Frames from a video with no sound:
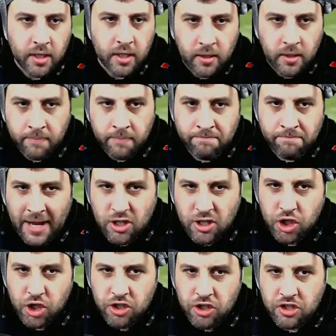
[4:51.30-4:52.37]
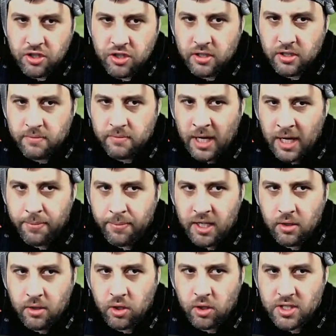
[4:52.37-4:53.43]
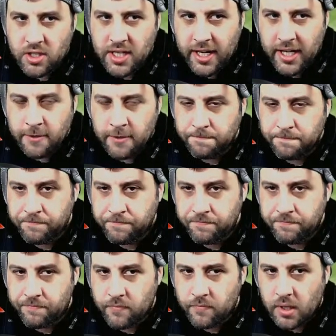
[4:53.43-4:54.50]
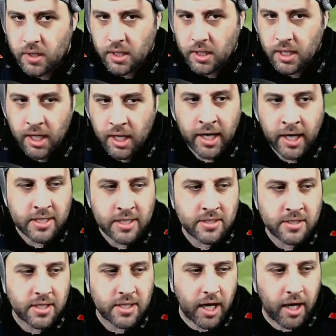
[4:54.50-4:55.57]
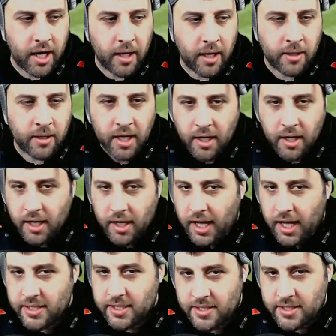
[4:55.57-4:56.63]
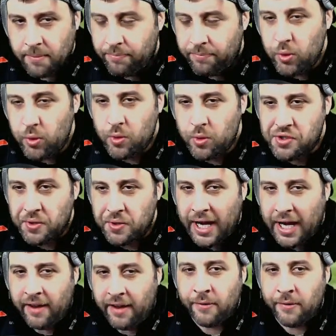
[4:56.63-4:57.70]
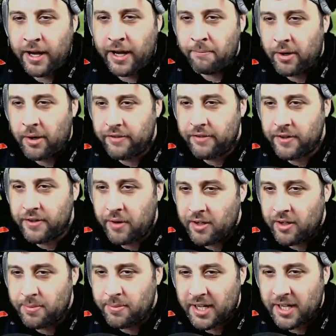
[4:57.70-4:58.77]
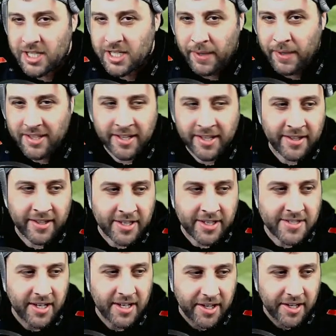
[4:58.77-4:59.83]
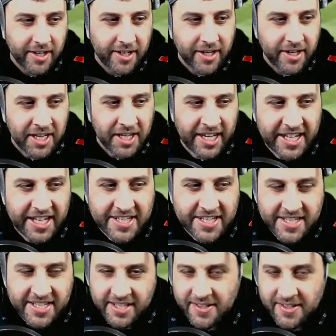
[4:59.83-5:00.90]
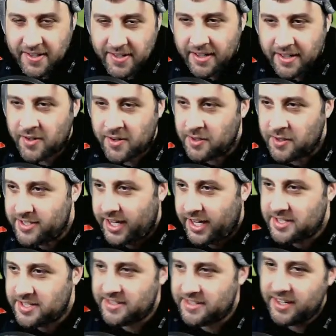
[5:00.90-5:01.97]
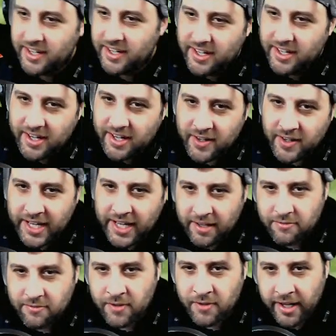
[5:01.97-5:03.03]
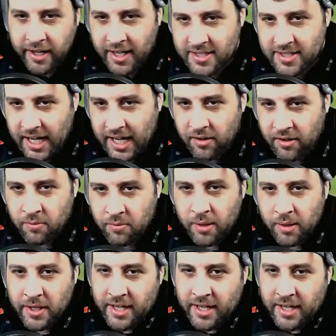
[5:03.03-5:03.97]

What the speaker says: measured maybe you could say, as the boos ring out around Murrayfield, only to be expected in this heated contest. Okay, right, let's carry on. Where do we get